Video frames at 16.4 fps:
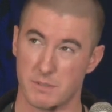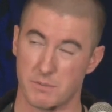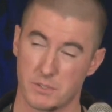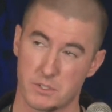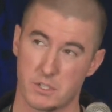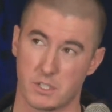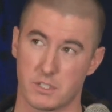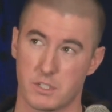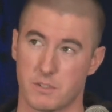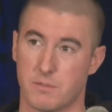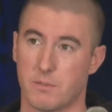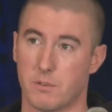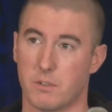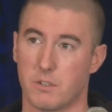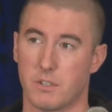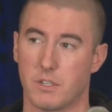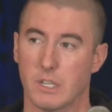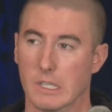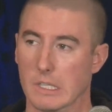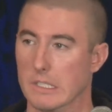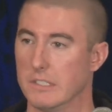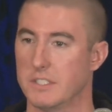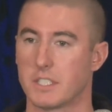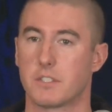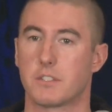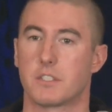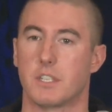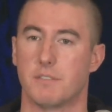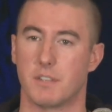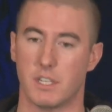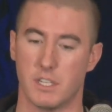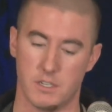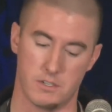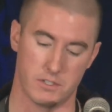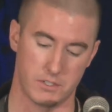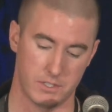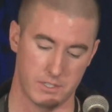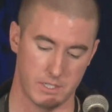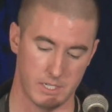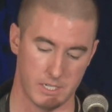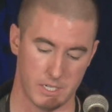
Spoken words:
infrastructure for 6 or 7 years.